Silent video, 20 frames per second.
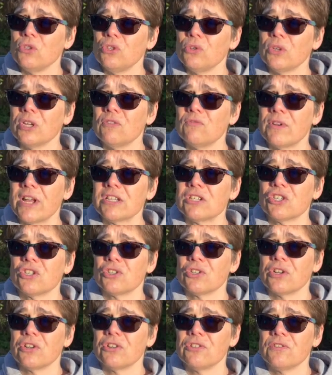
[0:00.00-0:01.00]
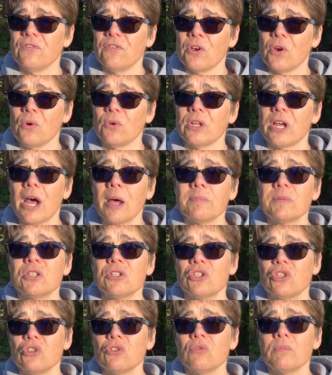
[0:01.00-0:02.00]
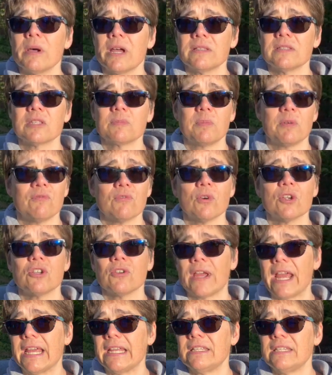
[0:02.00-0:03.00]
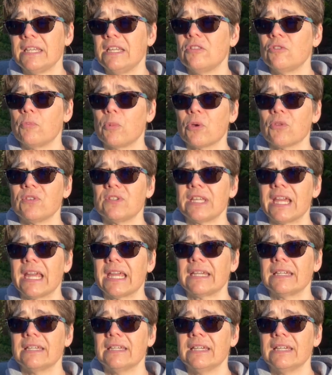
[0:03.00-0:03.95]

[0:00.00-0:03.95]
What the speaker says: you can register to vote up to 2 months before your 18th birthday.